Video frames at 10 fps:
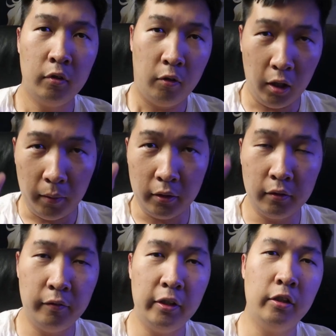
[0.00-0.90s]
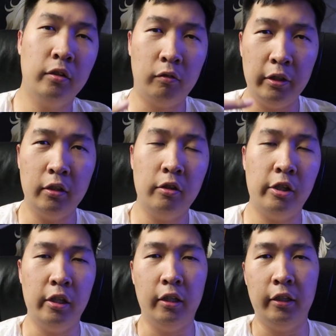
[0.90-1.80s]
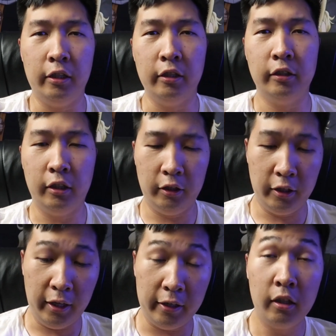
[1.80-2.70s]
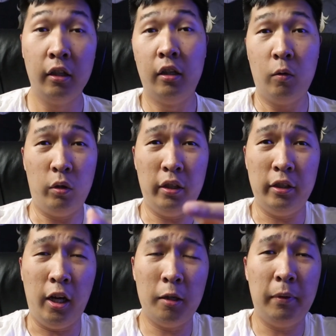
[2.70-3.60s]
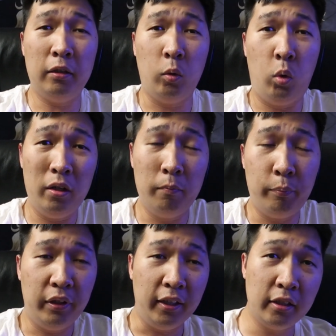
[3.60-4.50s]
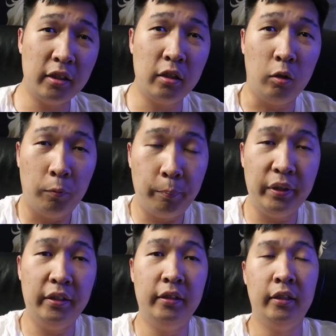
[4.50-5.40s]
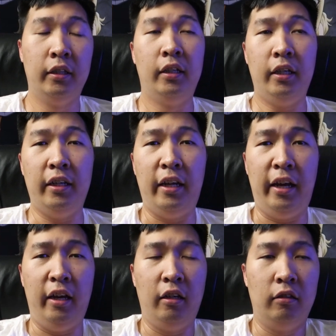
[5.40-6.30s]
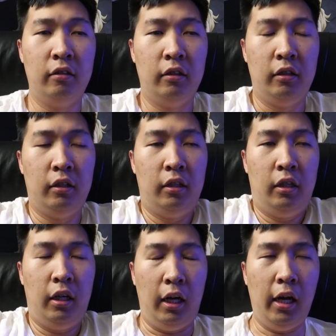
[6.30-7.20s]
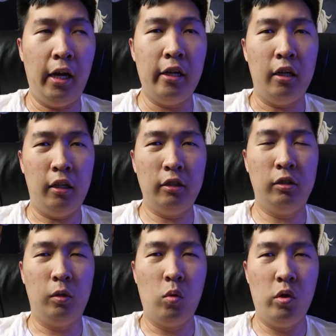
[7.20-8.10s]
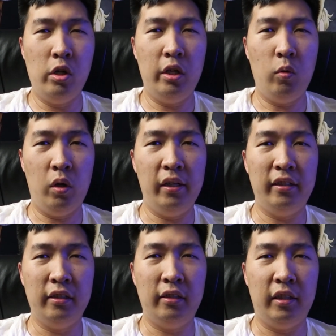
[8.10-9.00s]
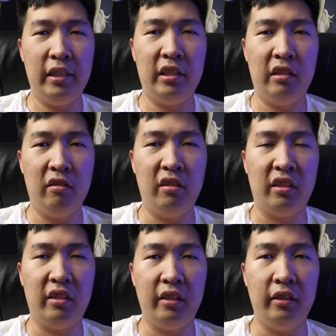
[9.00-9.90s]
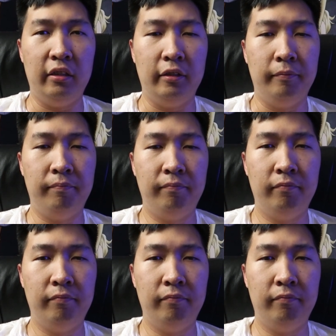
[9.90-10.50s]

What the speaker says: What up, awesome viewers? Rio Gian here. So today we're going to talk about the OnePlus Open and how I also really wanted this thing to succeed, and